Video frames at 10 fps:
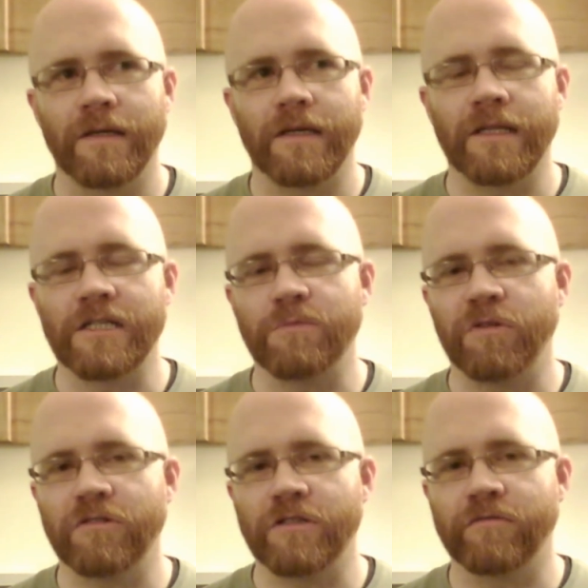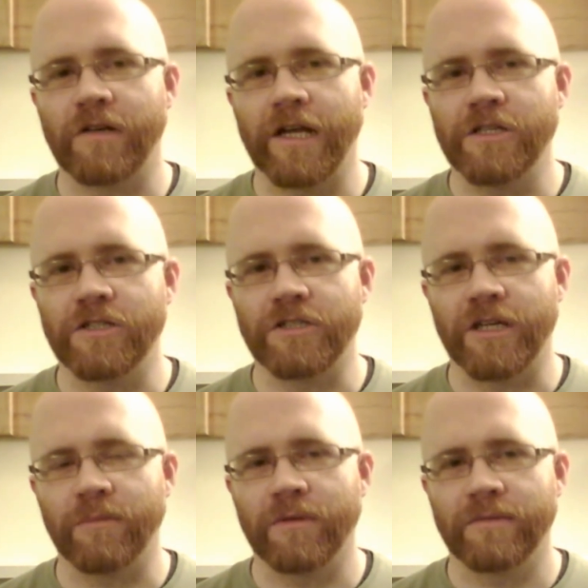in the spirit of
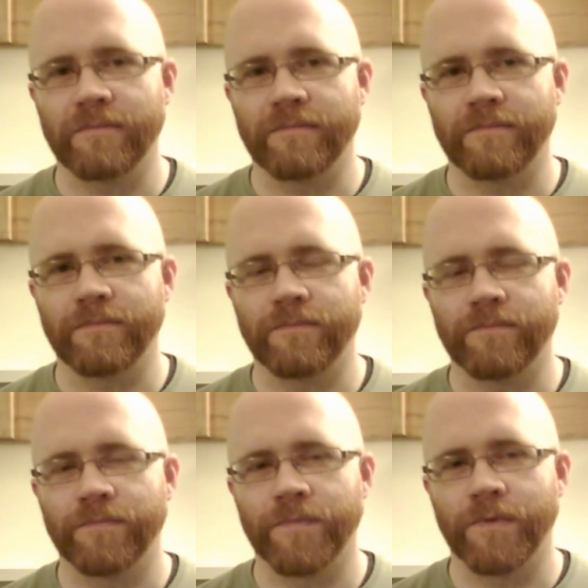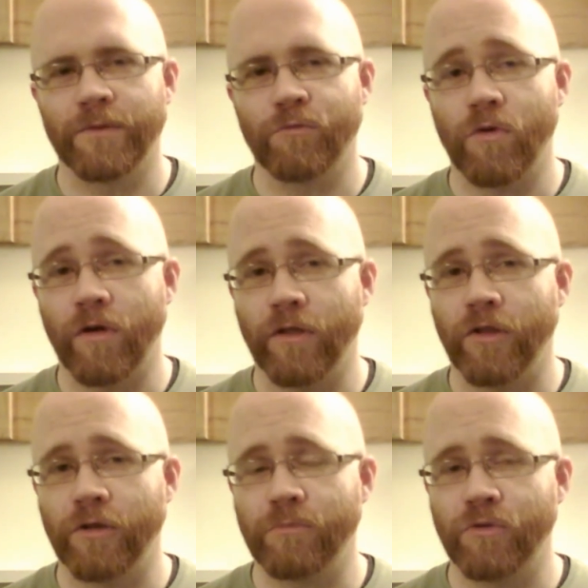relationship rather
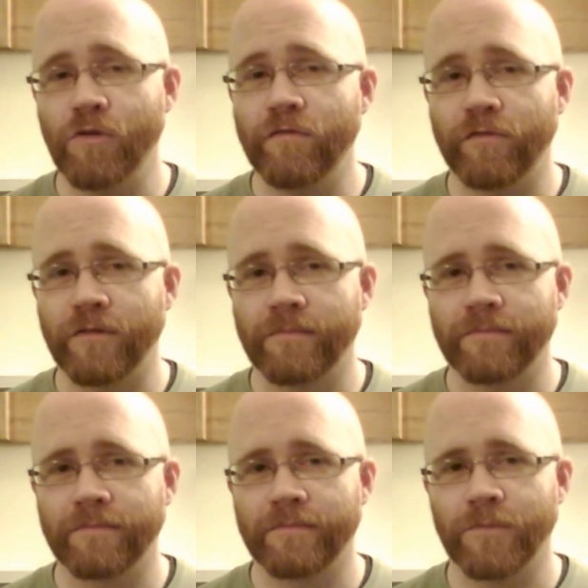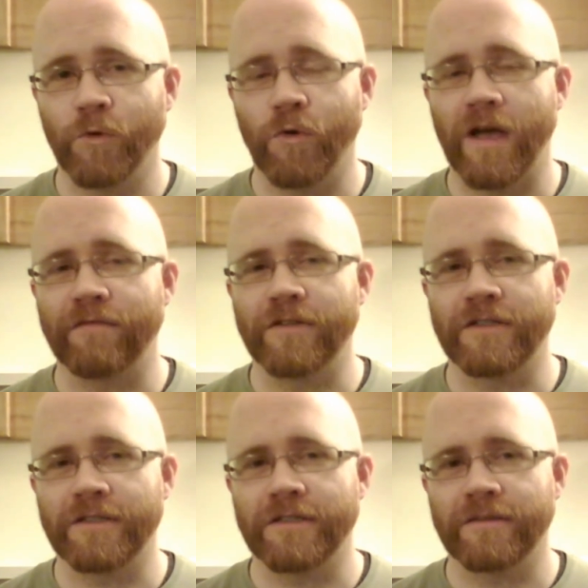than proof or
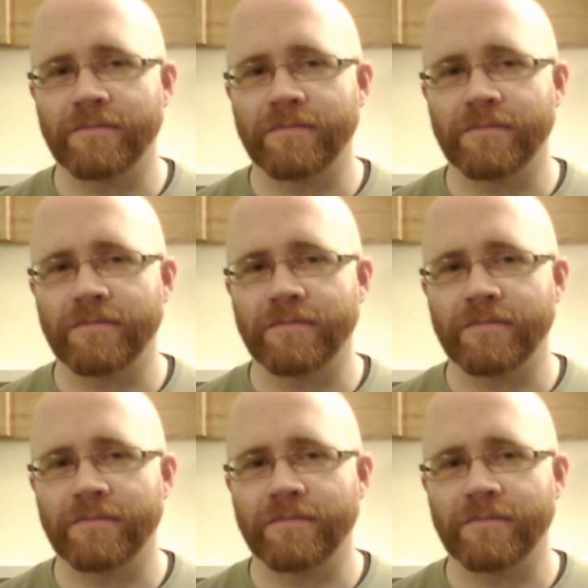evidence,